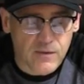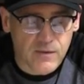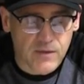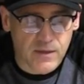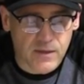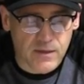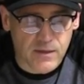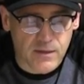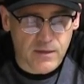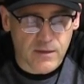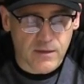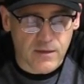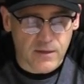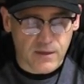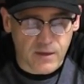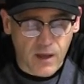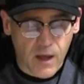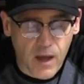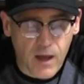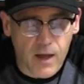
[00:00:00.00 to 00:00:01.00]
Then
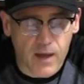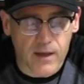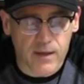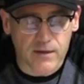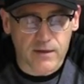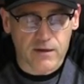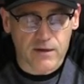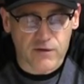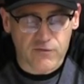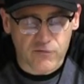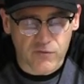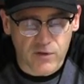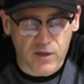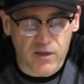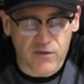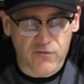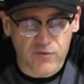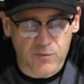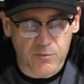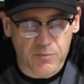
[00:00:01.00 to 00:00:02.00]
the God of
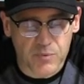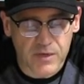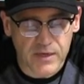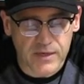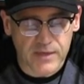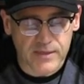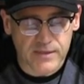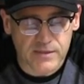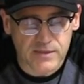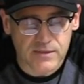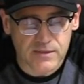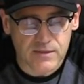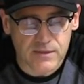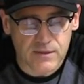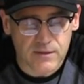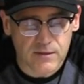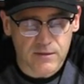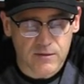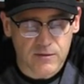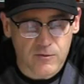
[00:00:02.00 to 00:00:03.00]
love and peace
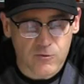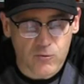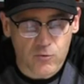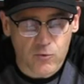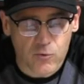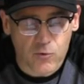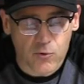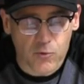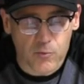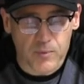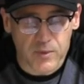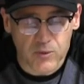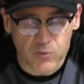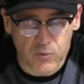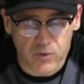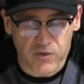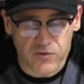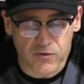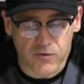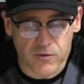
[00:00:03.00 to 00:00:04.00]
will be
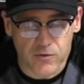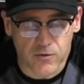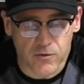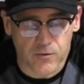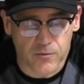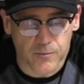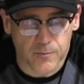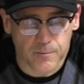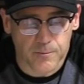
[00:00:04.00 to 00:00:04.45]
with you.